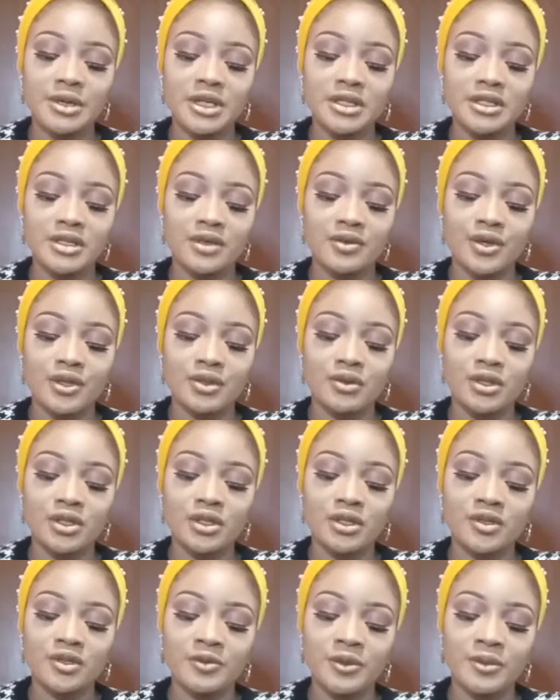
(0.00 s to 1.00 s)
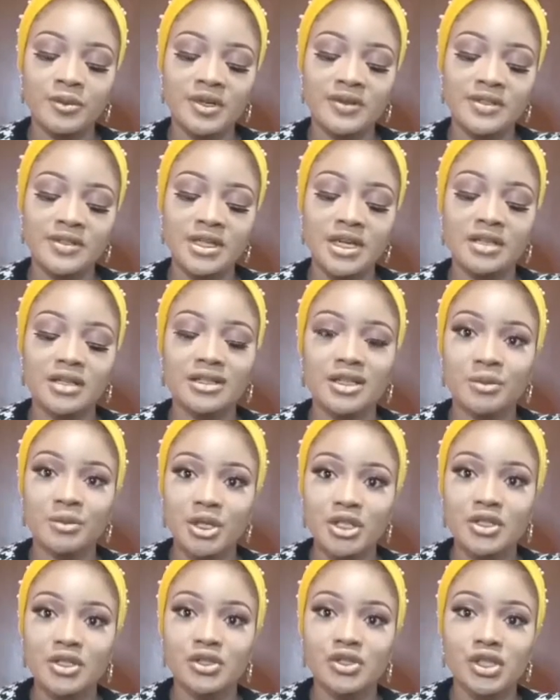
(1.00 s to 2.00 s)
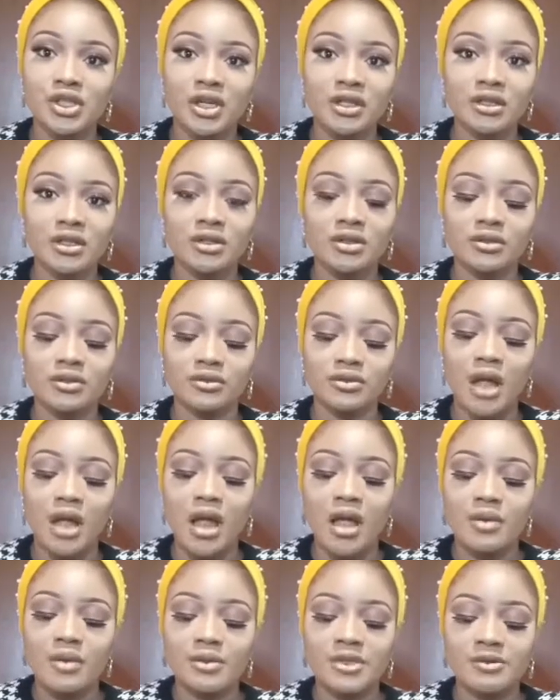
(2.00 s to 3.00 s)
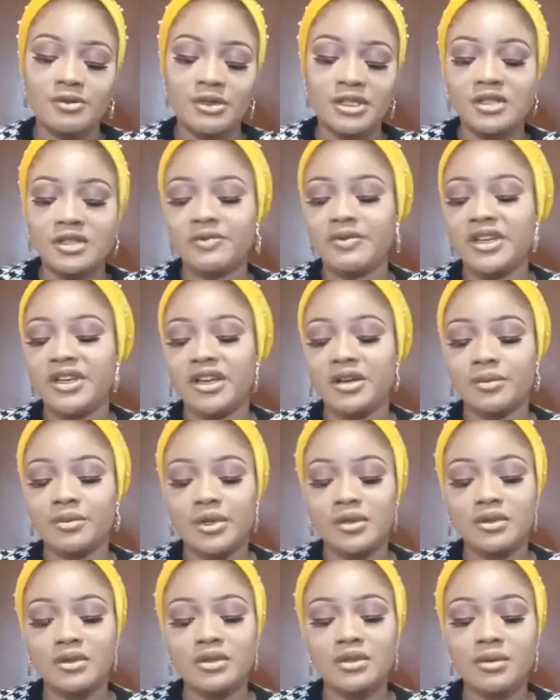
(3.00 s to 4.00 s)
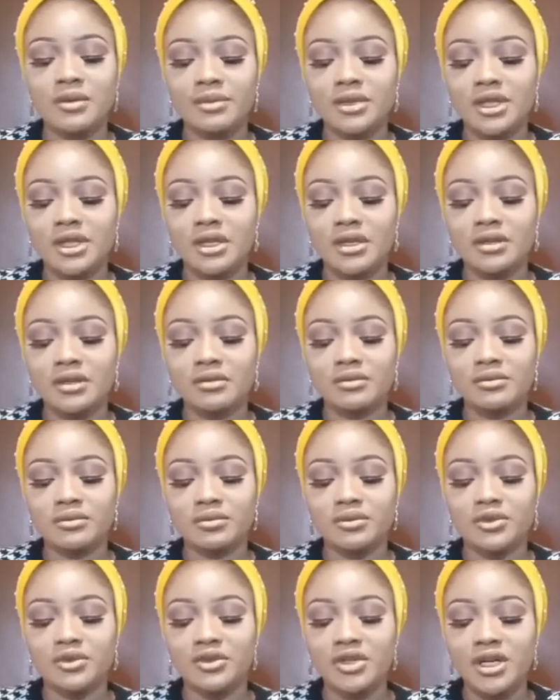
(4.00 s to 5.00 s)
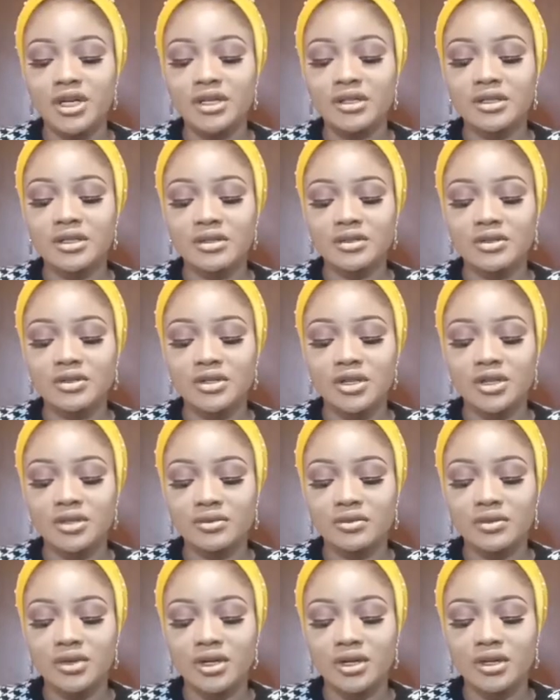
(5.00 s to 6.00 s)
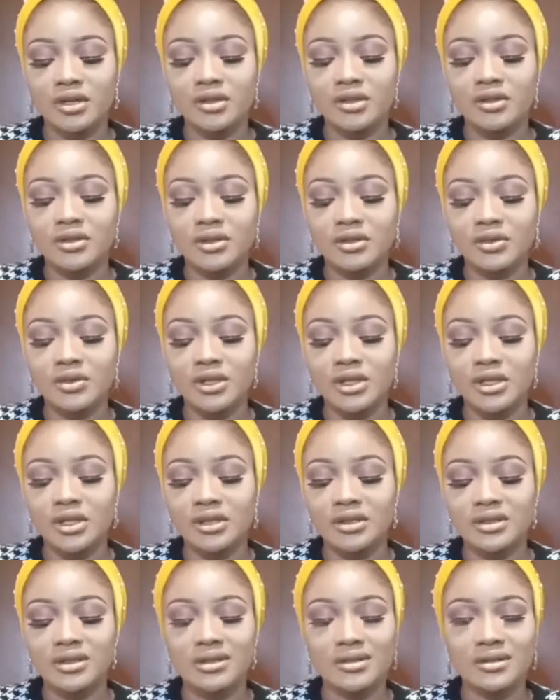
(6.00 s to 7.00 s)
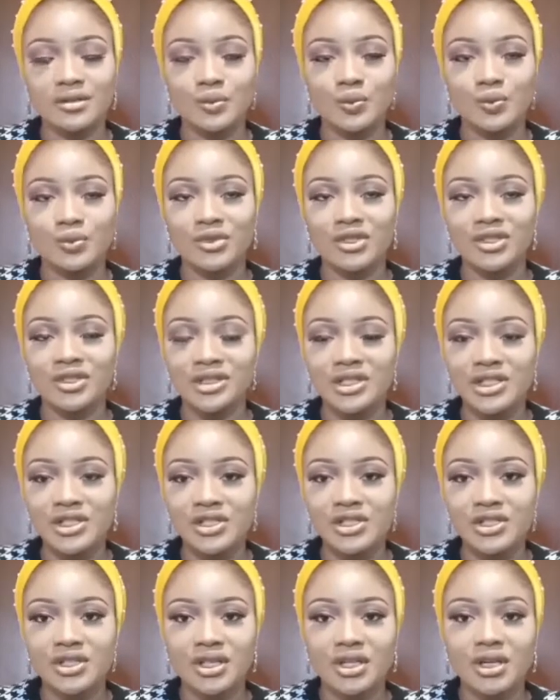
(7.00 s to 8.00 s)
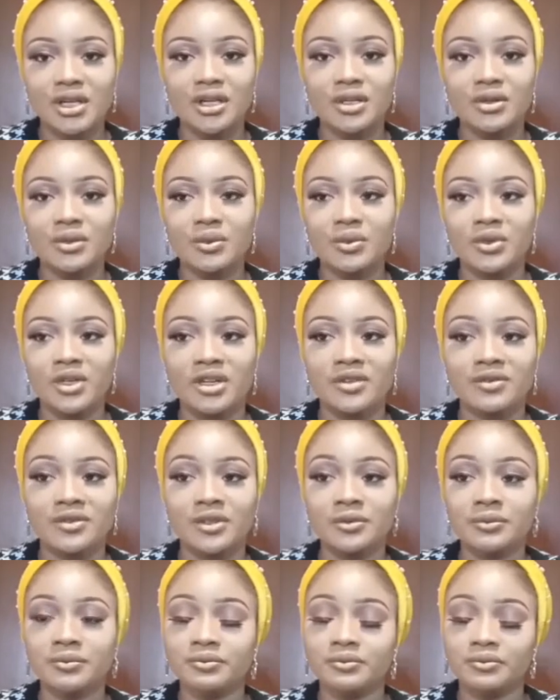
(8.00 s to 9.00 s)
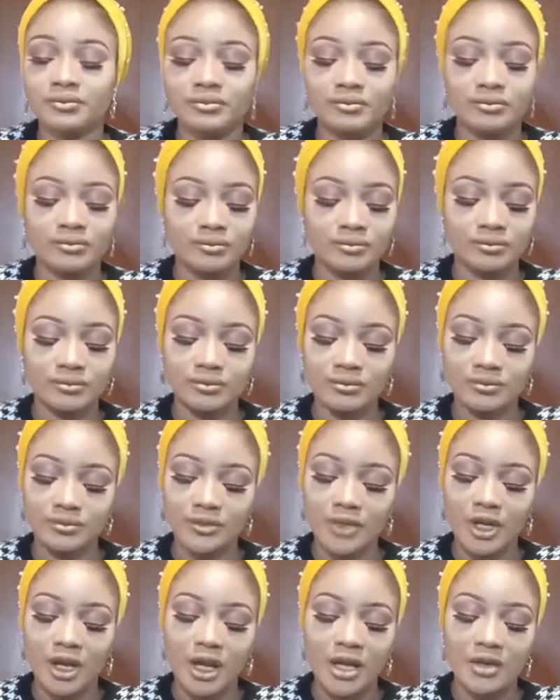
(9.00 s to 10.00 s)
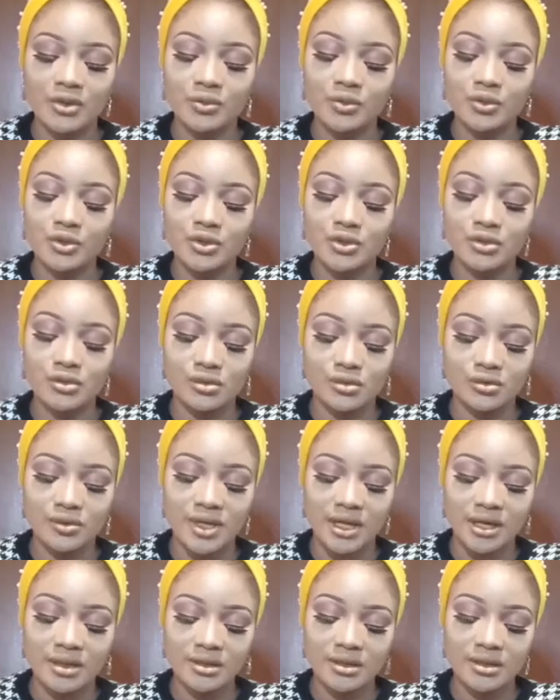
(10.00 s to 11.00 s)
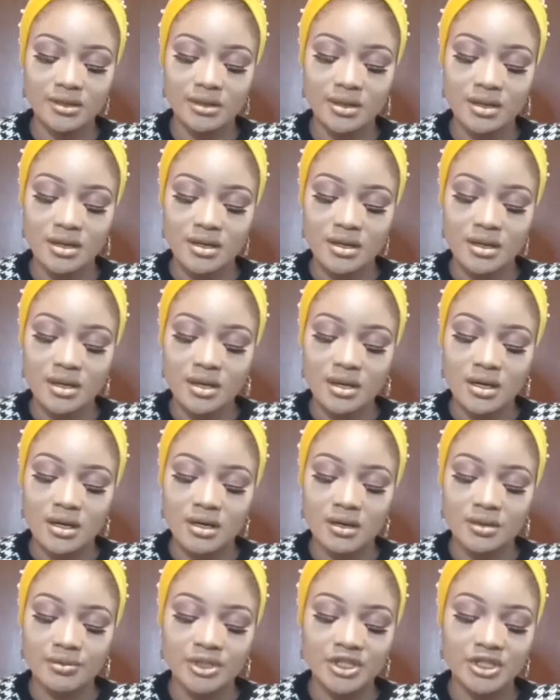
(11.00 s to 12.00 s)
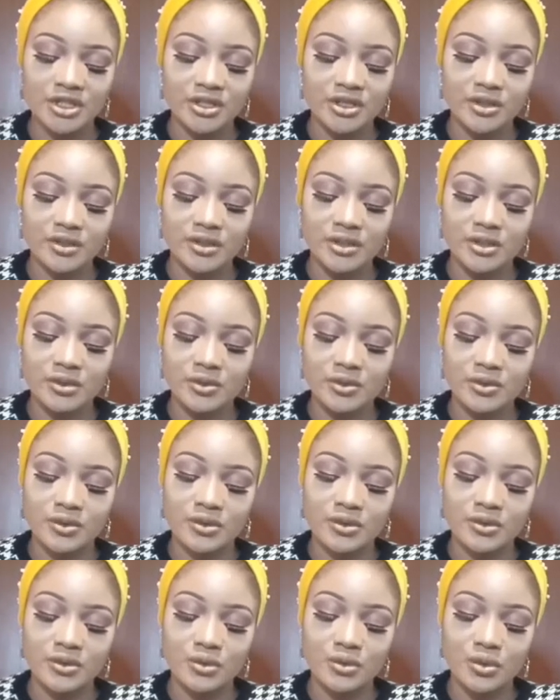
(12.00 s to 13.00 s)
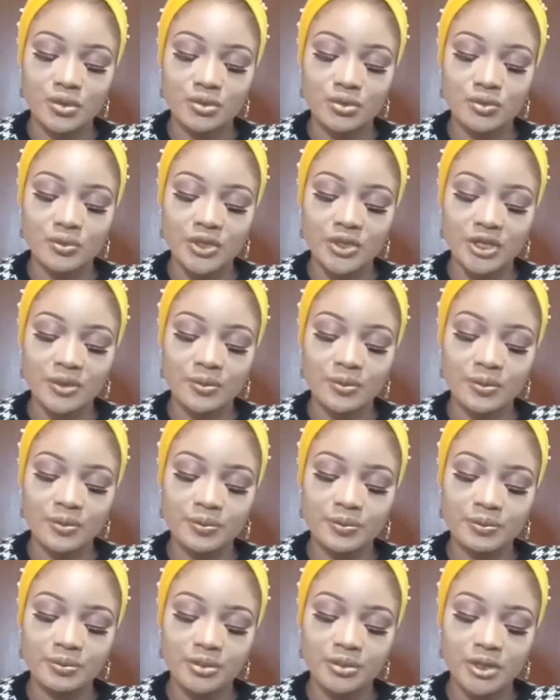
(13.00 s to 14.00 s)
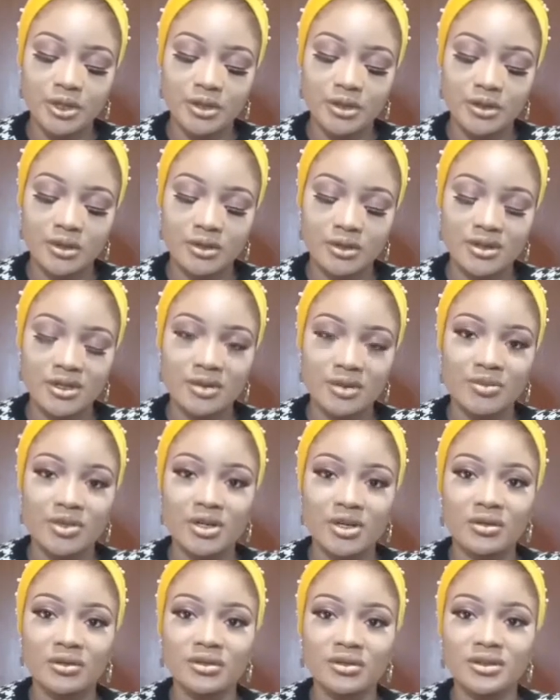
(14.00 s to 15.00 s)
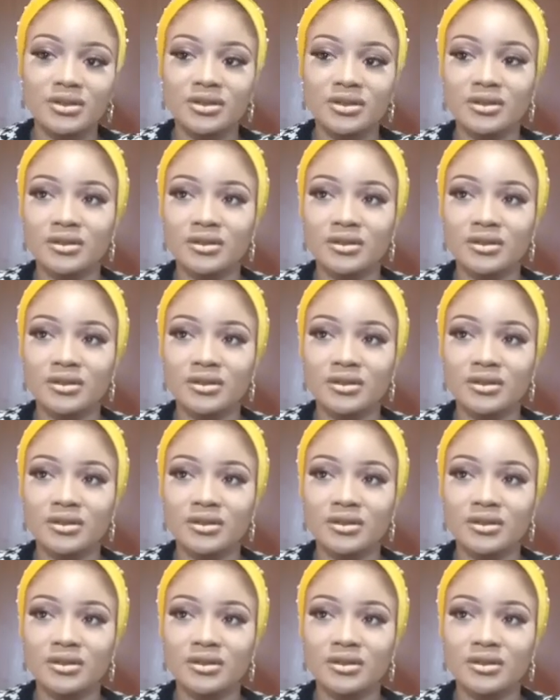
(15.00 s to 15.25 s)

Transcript: myself. I know a lot of people have said limit your channel, be specific about something, create a genre, create a niche or whatever. I don't want to do that. My channel is going to be about